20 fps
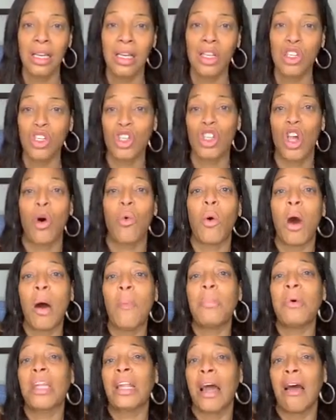Show
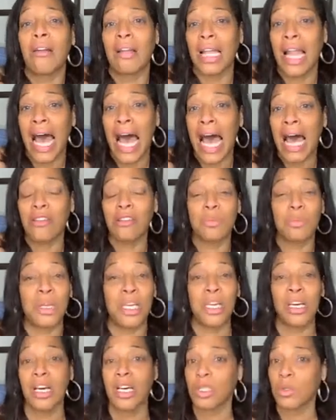up in our lives,
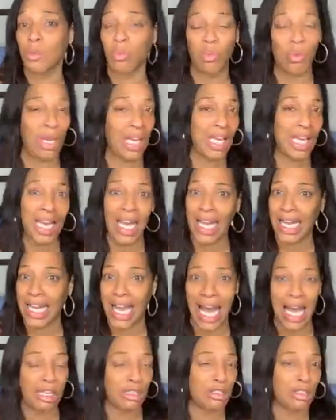because we're
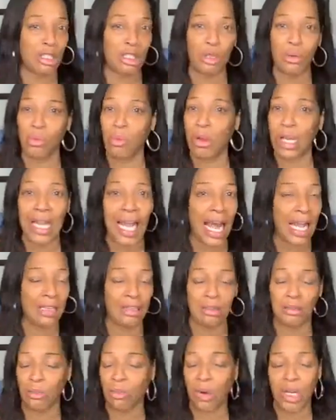
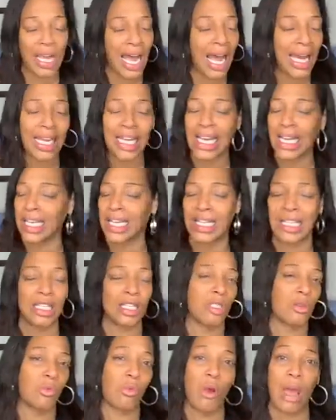not getting
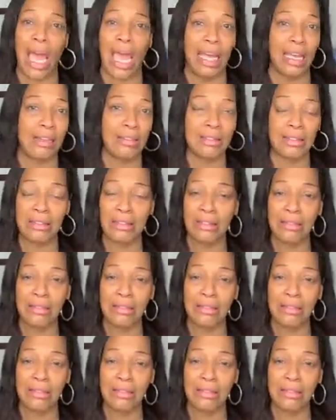this right.